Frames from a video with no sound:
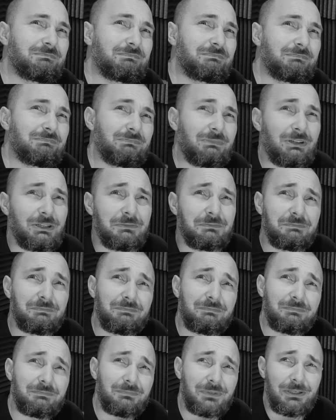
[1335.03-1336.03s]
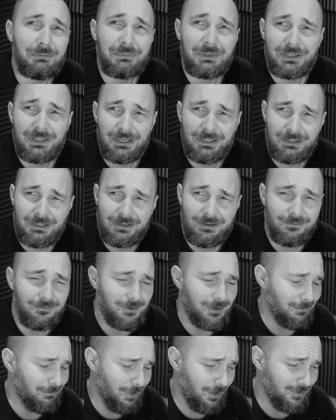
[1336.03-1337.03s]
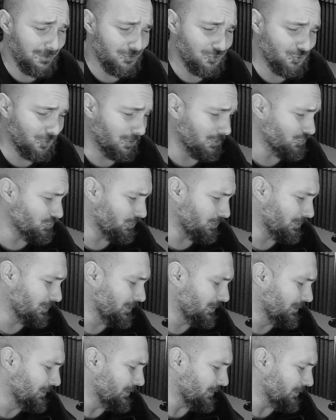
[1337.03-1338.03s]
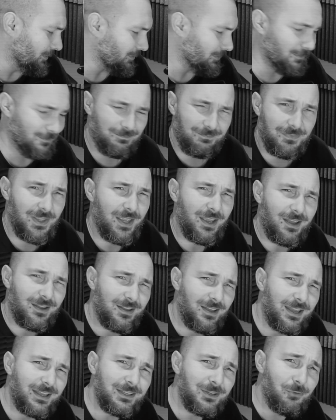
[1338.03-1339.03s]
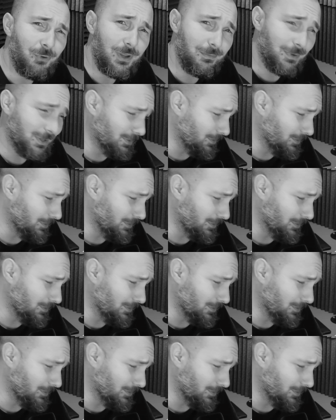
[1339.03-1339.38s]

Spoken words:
I'm imitating a very bad Churchill. Ugh. Anyway, my dear